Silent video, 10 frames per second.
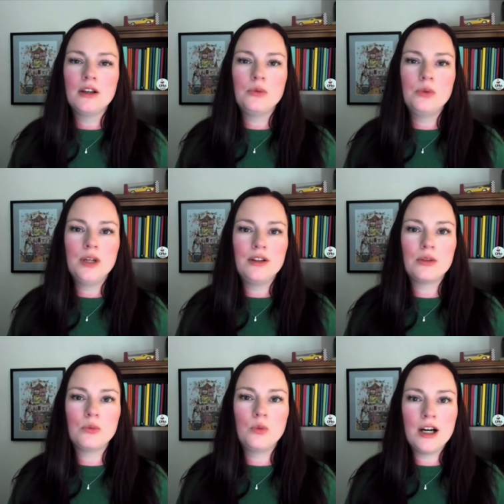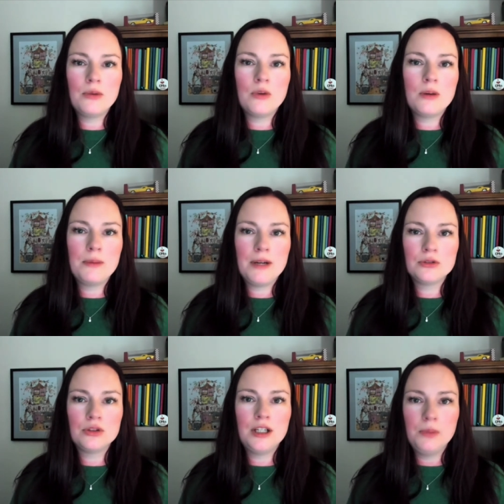with where I want my
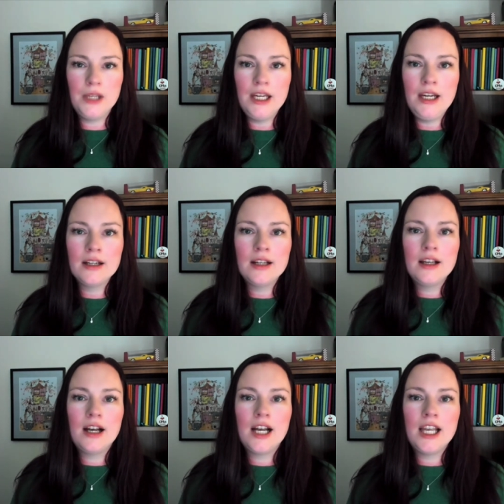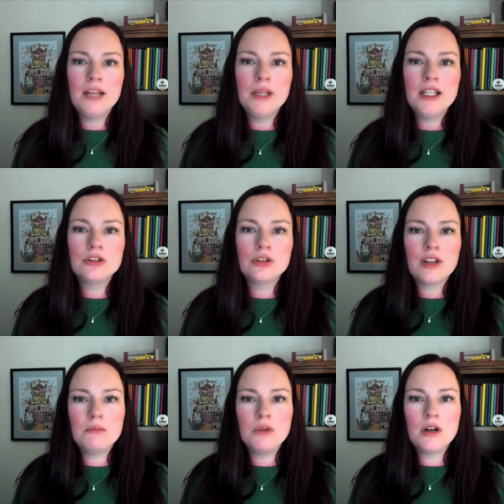boundary to be, and making sure that
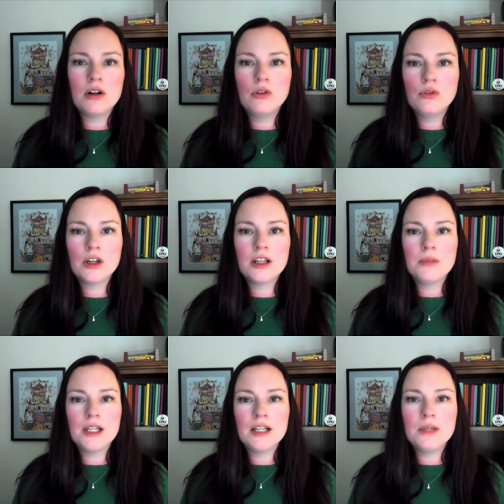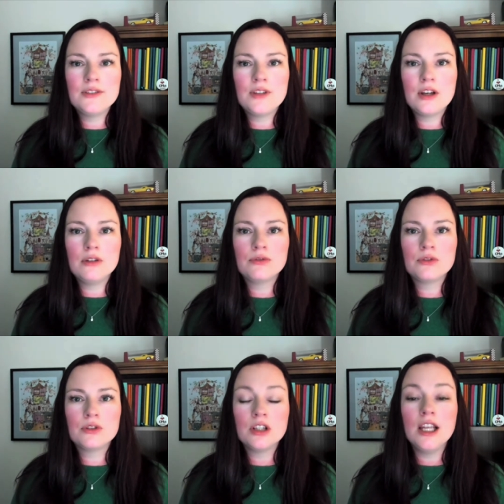I'm not overcommitting myself
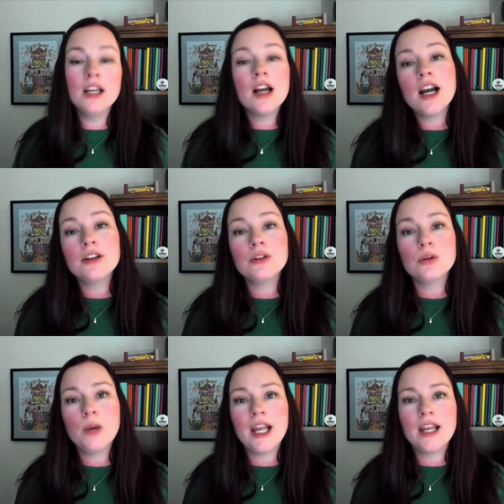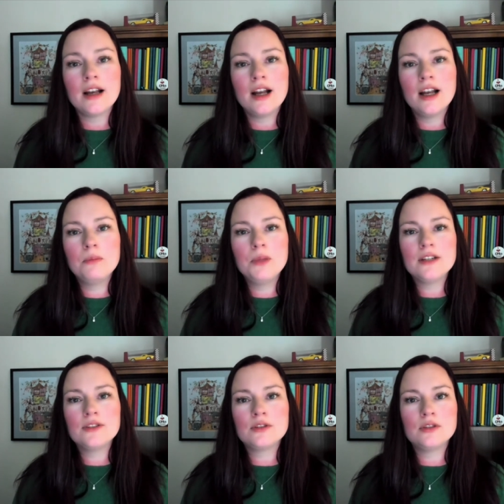in either way,
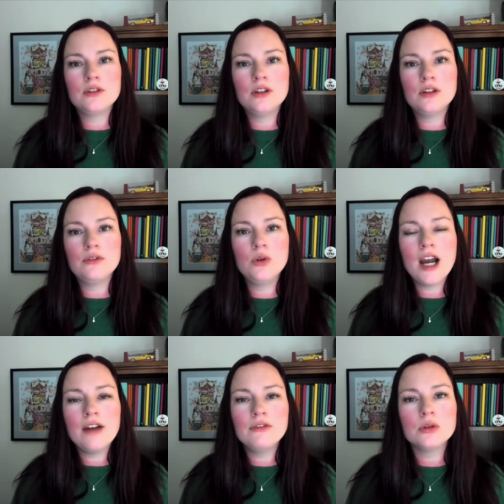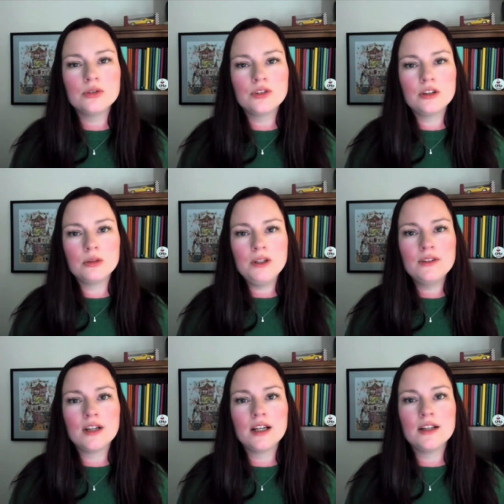because, if you have goals in your
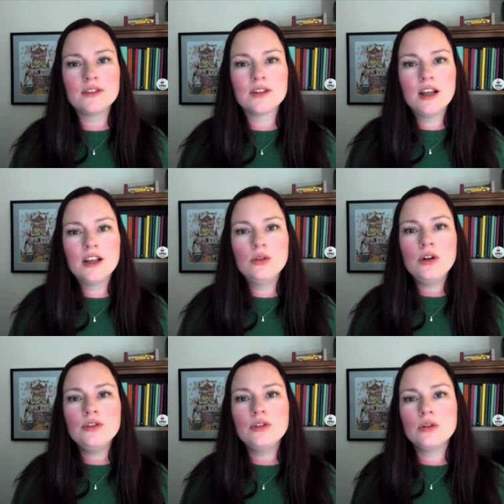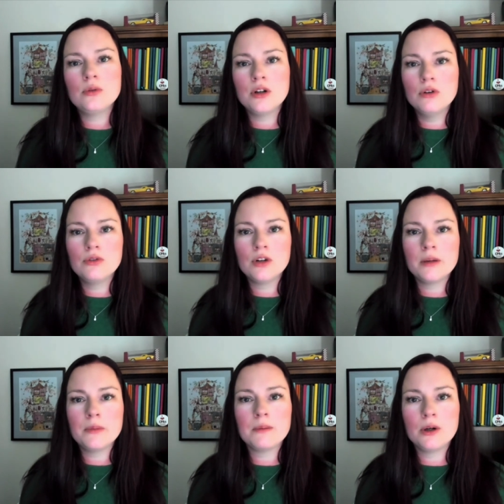business, you also don't want to
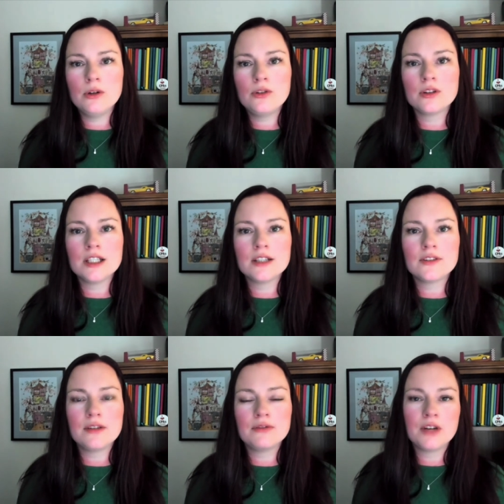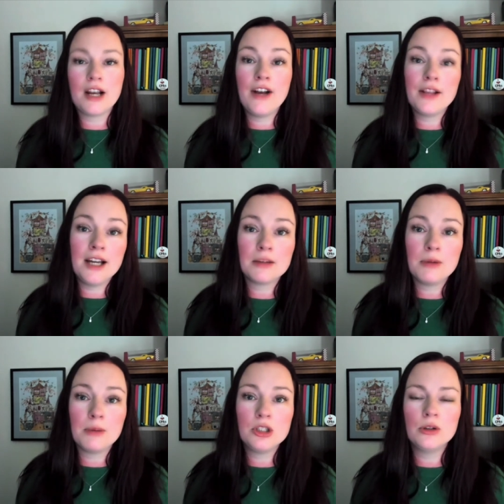overcommit personally, because I've had that come
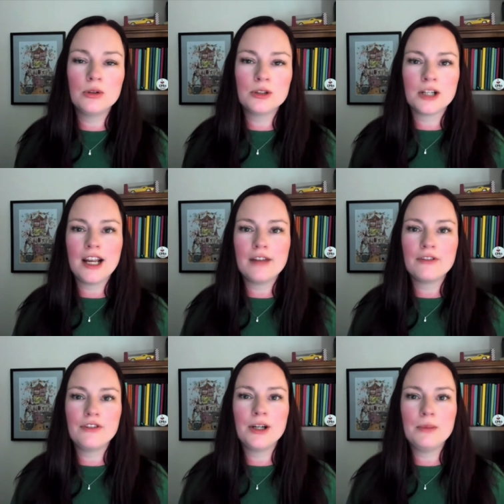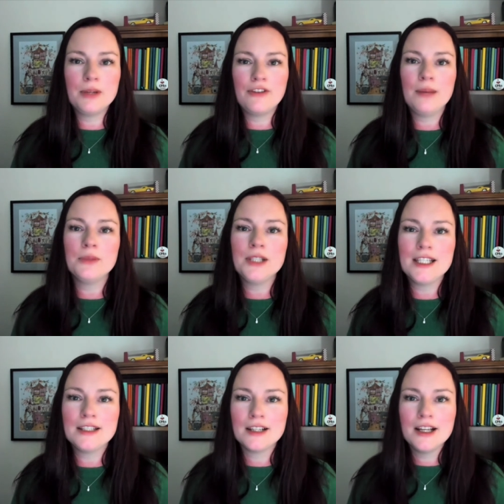up too. I have a very big family, and